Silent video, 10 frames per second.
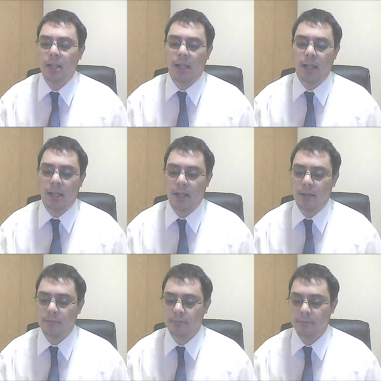
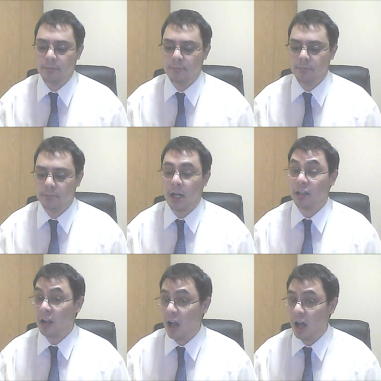
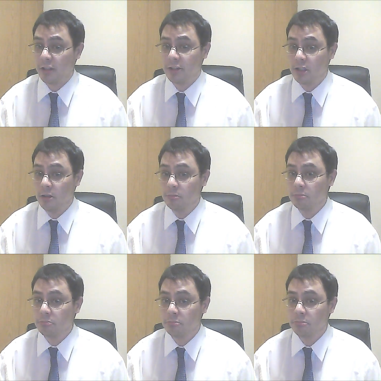Not
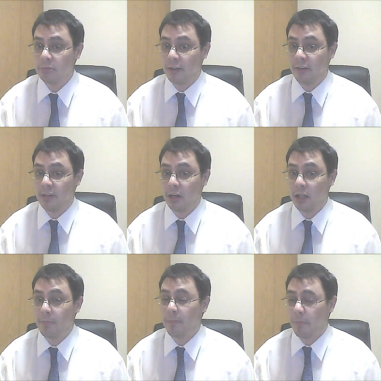costume
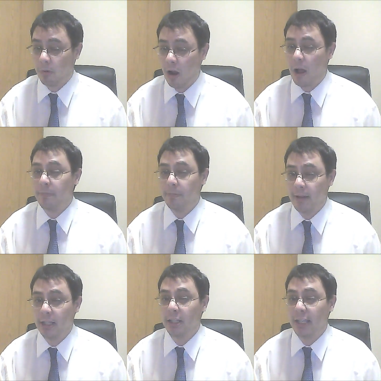necessarily, but props
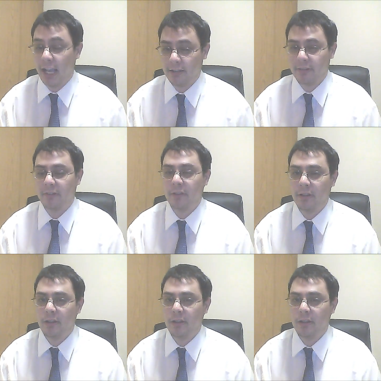mainly, yes.